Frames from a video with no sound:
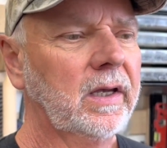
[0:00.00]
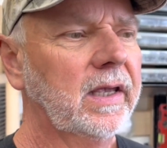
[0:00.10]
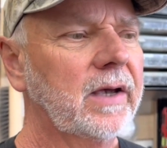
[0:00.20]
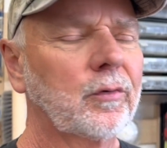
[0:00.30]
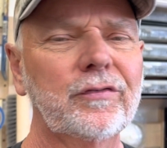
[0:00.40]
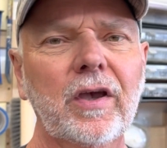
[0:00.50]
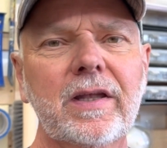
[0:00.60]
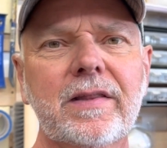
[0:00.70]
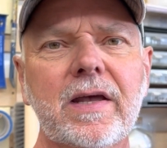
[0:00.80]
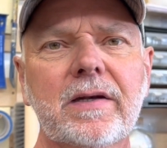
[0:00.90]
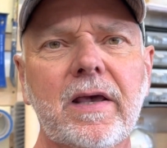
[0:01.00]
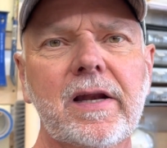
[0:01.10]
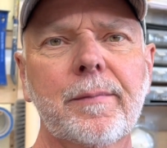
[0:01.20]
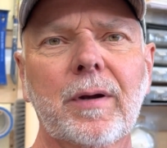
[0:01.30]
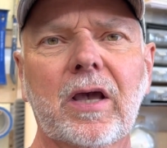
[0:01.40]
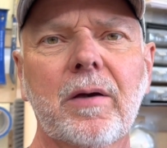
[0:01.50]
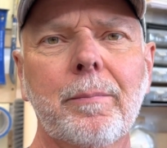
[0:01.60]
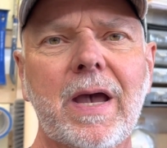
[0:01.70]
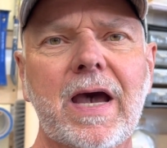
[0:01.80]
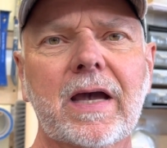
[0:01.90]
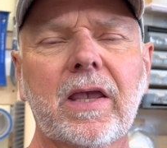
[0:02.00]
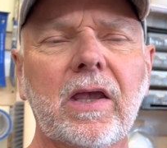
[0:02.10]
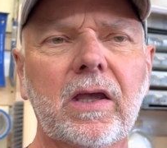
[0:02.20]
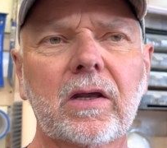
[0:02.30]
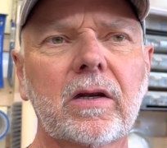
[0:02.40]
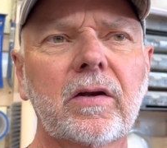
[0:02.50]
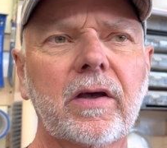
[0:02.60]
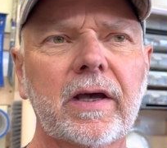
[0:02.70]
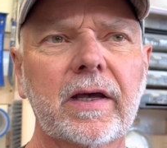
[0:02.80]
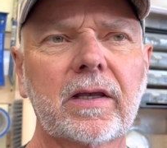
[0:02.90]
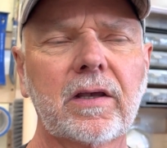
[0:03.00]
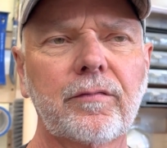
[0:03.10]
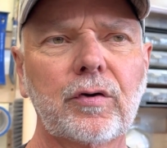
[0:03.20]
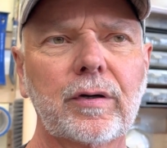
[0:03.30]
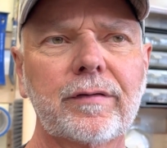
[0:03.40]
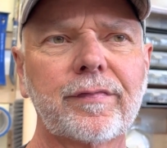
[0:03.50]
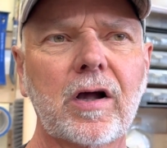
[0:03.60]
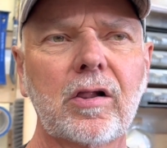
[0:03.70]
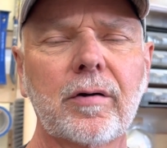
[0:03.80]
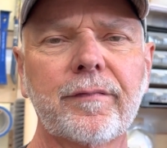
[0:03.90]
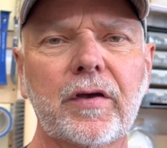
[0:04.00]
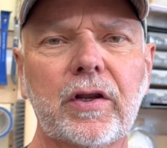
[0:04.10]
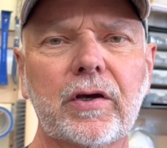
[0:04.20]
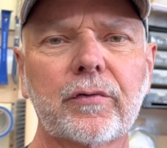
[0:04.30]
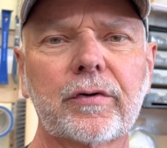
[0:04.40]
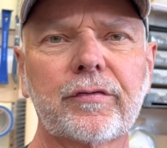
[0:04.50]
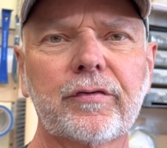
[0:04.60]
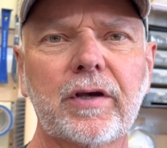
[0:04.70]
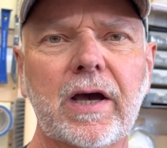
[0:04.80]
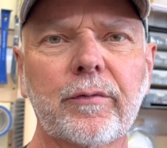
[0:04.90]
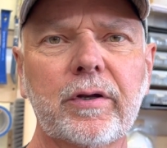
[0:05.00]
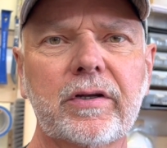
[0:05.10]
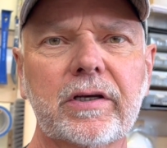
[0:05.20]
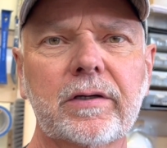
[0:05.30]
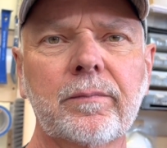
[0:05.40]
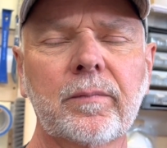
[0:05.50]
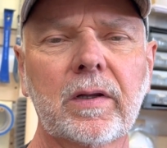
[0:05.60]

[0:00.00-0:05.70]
and once I get that done, I'm gonna come back and uh, give you a follow-up video to see how we did.